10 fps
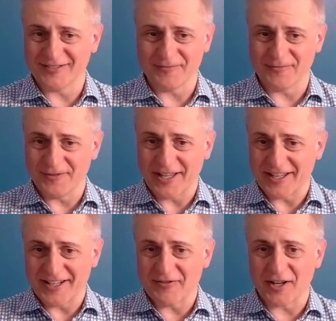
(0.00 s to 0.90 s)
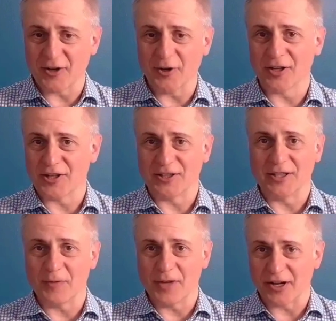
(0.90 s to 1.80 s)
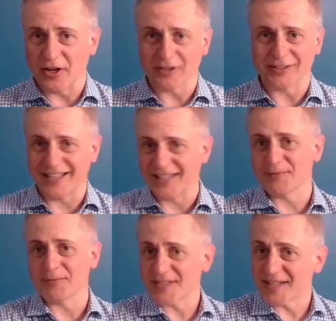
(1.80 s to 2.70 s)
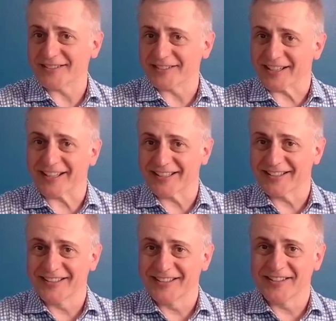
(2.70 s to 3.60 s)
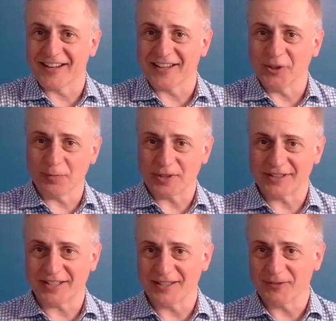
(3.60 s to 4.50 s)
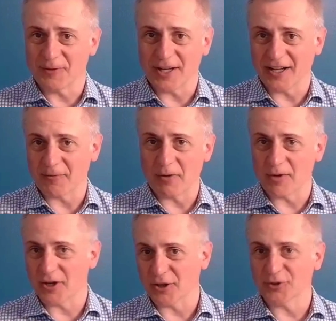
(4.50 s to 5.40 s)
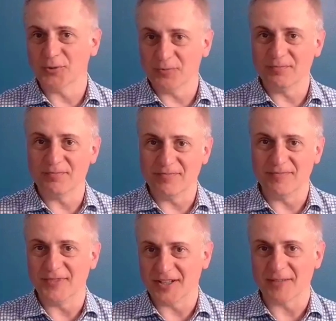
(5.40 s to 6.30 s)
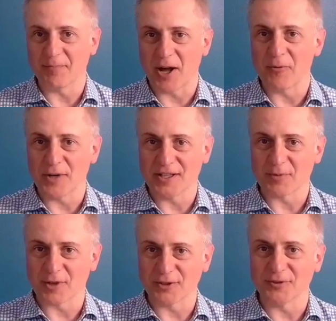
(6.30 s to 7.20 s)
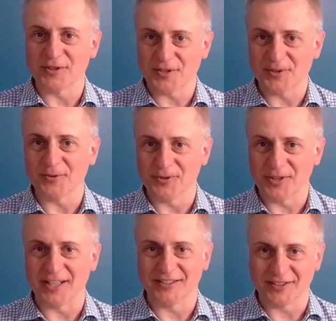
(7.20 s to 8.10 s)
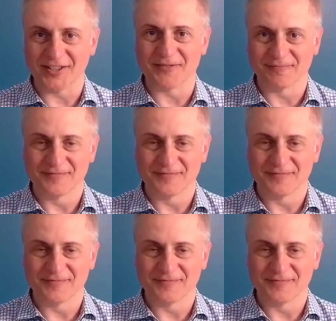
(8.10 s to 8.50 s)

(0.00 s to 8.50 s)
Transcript: We can even acknowledge that we are not customer centric. Right? Don't pretend we are when we're not empowering the product owners to do that, right?